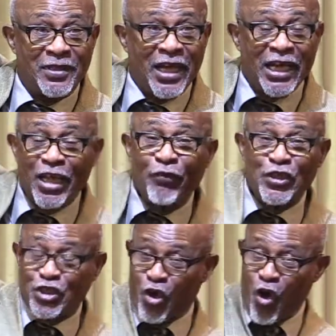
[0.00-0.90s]
And if
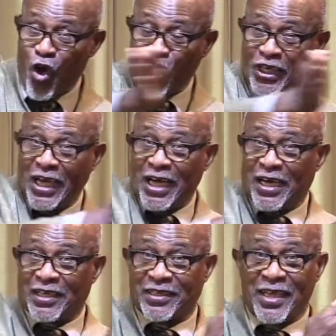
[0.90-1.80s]
it's all
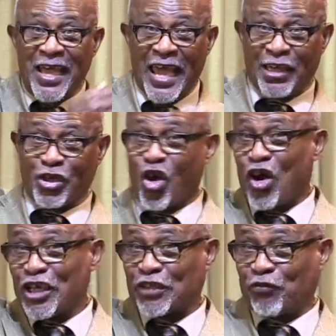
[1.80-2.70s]
God and
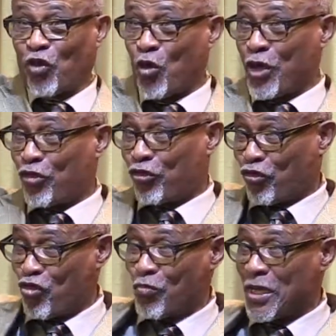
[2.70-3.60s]
God is flowing
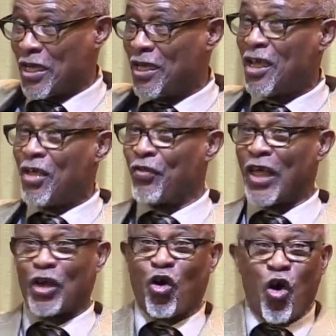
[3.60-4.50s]
through me,
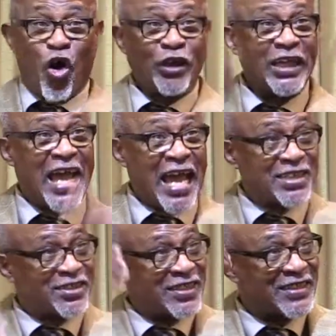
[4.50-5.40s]
then all the
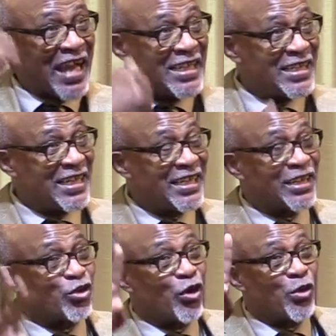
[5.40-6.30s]
answers I need are
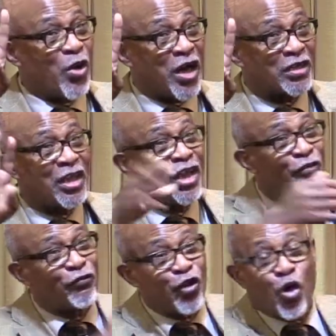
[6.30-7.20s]
doing what?
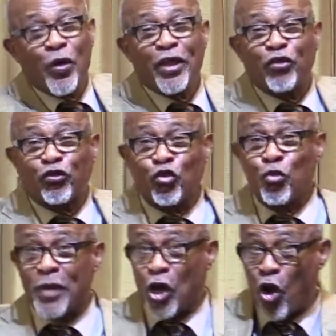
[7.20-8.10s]
Flowing through
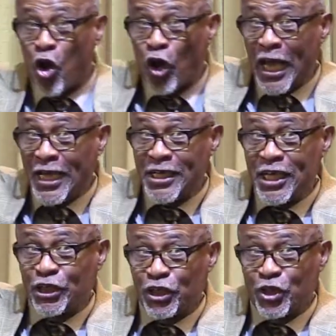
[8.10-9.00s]
me. All I
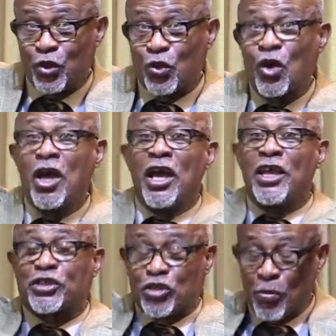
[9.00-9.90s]
need to do
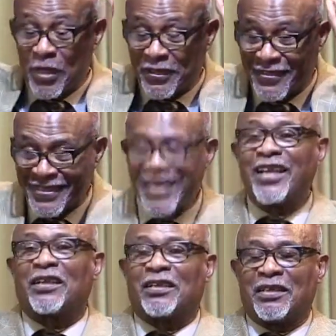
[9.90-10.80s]
is to be
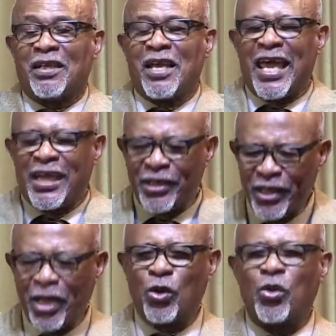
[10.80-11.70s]
still and
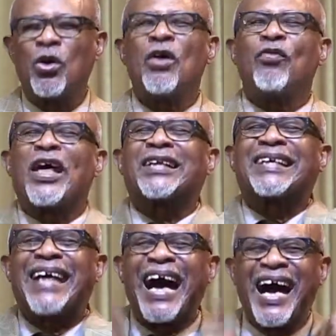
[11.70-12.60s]
know that
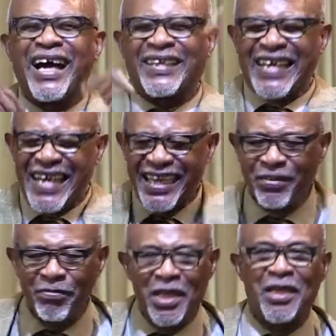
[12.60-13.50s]
God
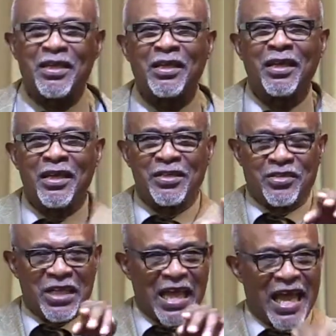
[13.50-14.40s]
in me is
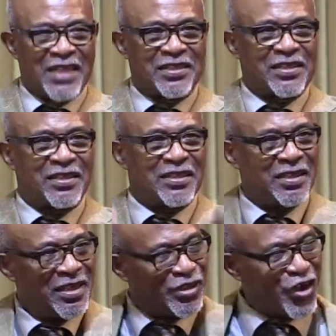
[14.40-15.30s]
the answer
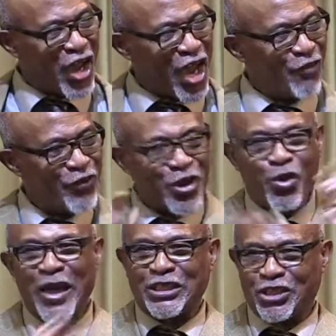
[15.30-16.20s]
to every
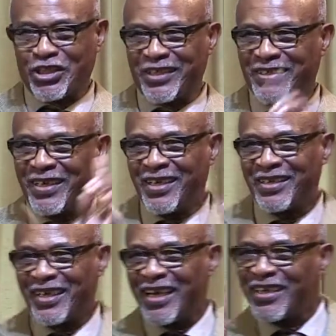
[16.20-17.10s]
question
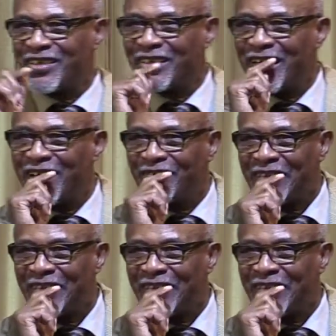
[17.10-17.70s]
that I could have.